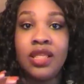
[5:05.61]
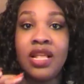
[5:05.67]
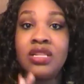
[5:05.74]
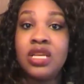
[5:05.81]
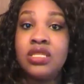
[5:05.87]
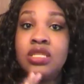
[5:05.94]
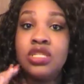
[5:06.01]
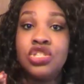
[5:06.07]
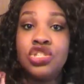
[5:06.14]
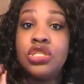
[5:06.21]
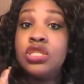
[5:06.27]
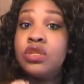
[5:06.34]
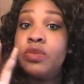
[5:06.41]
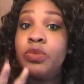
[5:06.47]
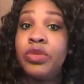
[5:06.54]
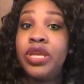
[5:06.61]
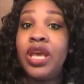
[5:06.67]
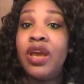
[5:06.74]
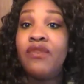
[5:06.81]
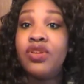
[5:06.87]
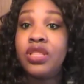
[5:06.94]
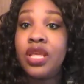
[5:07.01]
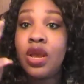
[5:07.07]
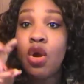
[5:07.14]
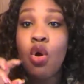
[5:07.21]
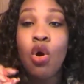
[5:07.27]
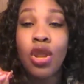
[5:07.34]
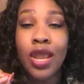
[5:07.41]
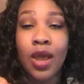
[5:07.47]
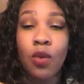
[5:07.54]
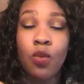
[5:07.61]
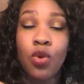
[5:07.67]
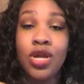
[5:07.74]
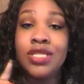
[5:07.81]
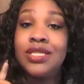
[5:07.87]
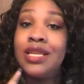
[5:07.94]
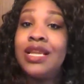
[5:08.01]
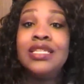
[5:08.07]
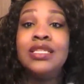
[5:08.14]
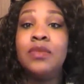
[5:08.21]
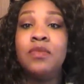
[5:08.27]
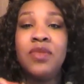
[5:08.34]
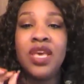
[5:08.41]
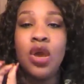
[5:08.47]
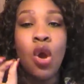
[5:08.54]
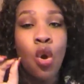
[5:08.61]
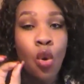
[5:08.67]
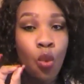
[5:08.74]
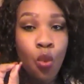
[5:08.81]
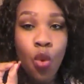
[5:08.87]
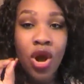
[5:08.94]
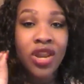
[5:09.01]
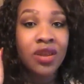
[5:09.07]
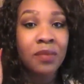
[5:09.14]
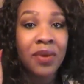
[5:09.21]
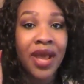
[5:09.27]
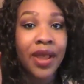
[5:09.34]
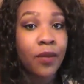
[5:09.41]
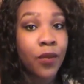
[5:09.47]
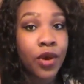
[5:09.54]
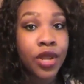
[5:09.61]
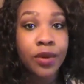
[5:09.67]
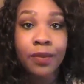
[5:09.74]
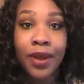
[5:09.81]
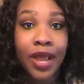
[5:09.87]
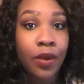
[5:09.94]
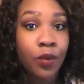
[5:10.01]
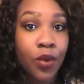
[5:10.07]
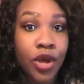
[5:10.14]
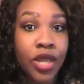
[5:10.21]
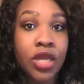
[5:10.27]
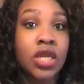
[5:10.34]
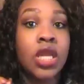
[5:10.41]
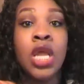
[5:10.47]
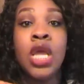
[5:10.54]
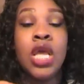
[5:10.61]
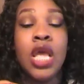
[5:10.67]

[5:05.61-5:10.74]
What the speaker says: that doesn't just submit everything all at once, and they submit one by one by one,